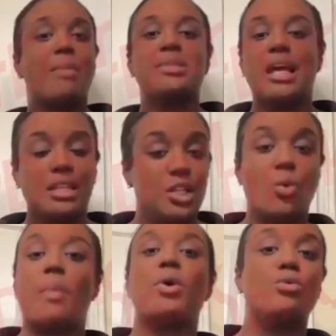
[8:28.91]
I'm telling
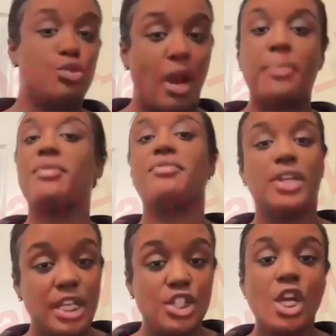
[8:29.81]
you. I'm going to drop the
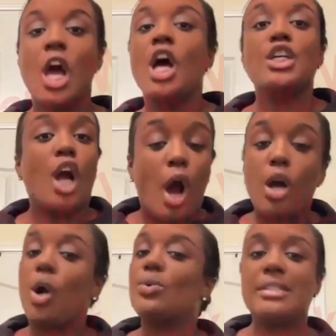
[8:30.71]
footage.
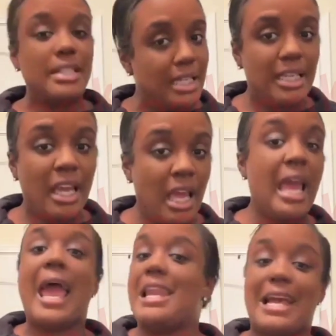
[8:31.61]
Y'all going to see.
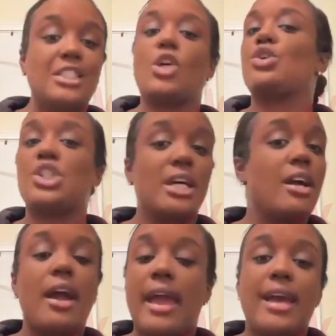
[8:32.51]
And that's going to shut
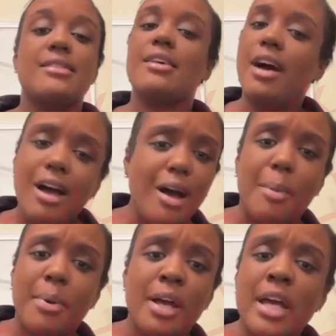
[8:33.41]
her ass
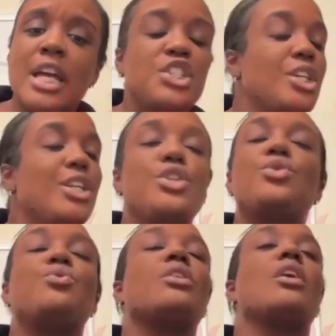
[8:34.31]
up. She didn't
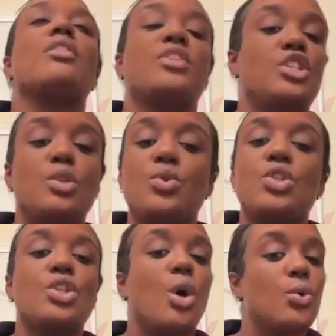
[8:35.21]
do nothing. She was
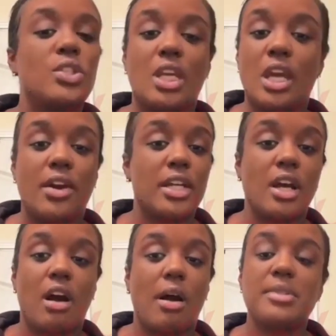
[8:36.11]
so scary,
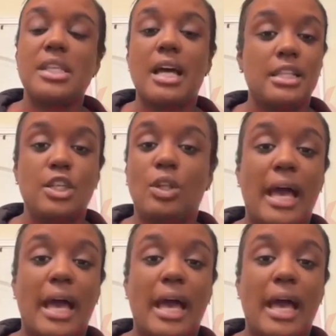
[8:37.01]
y'all. I'm telling you.